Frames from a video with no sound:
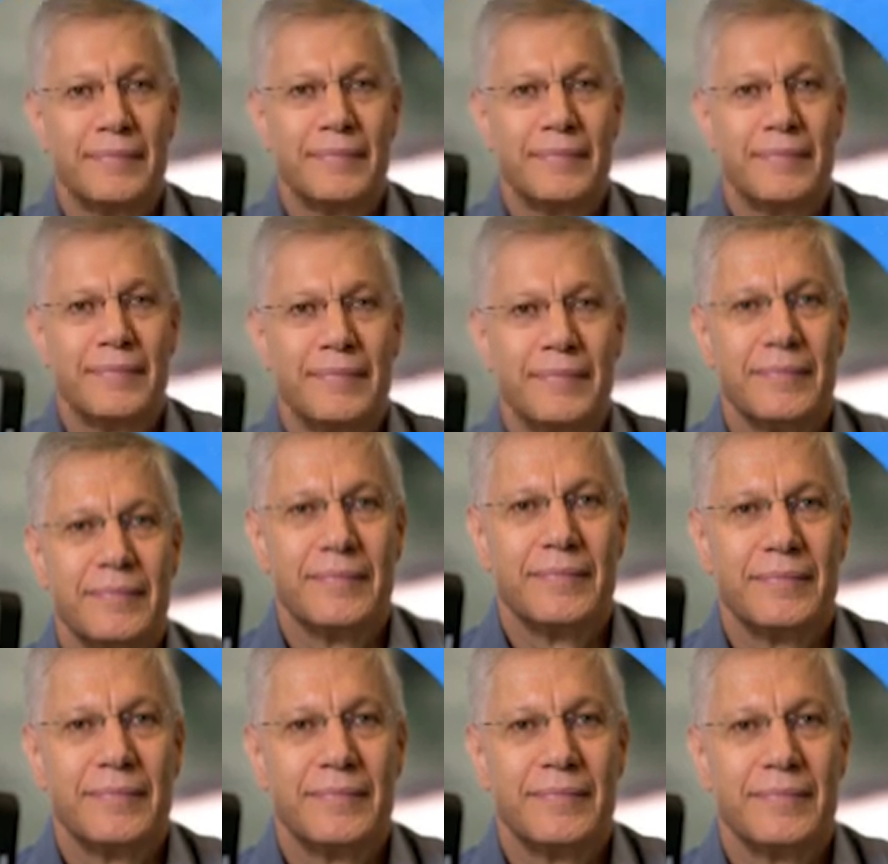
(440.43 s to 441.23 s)

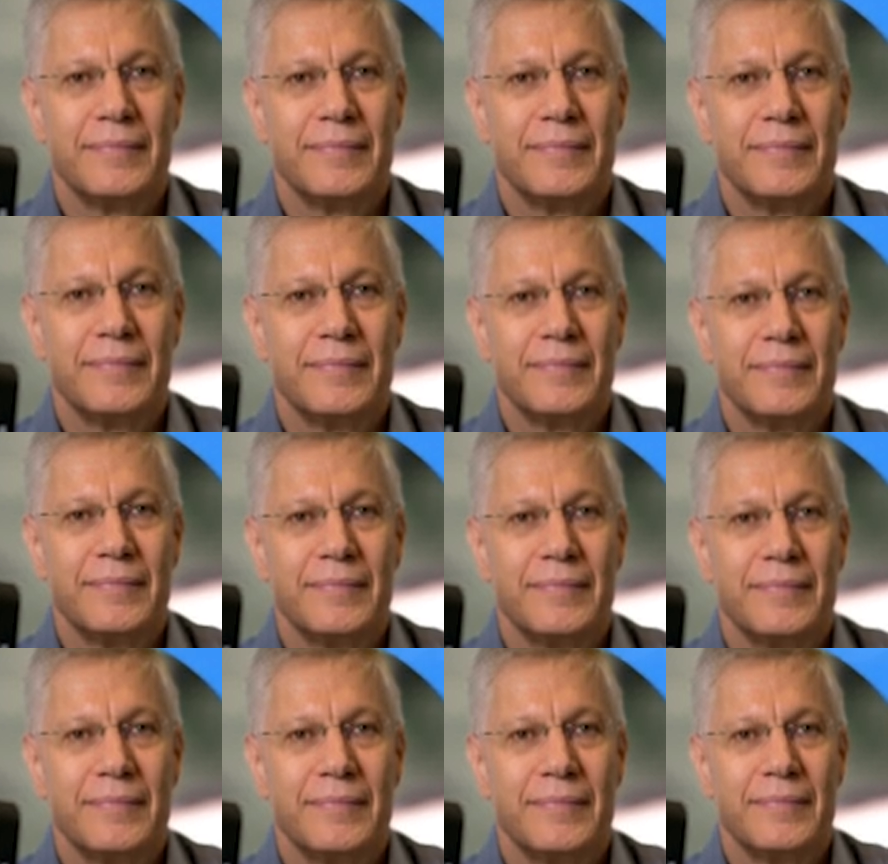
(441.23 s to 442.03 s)

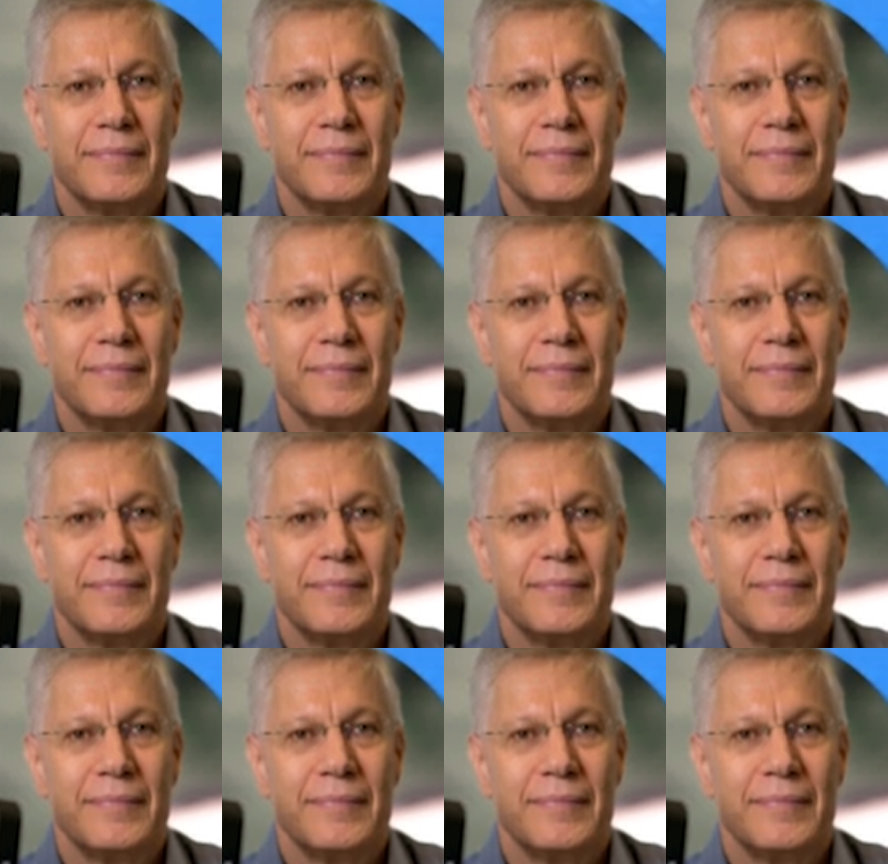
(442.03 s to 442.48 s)
[no speech]